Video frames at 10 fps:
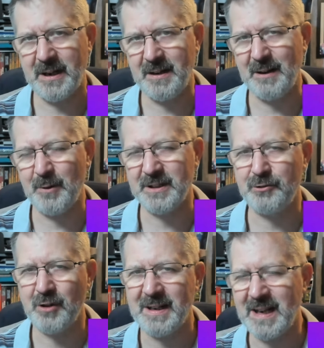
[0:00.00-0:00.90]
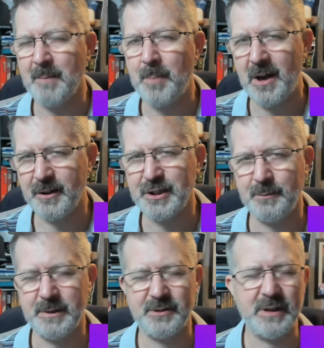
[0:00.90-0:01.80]
I, I, want to try to get
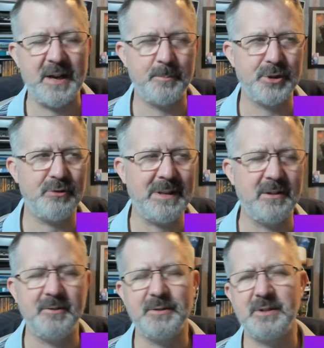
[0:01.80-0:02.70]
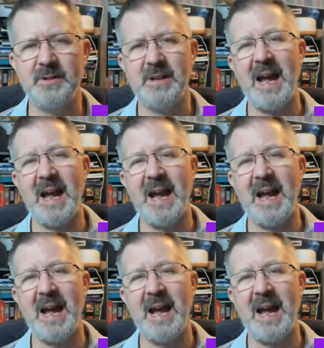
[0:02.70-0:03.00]
partnership with um, Streamloots.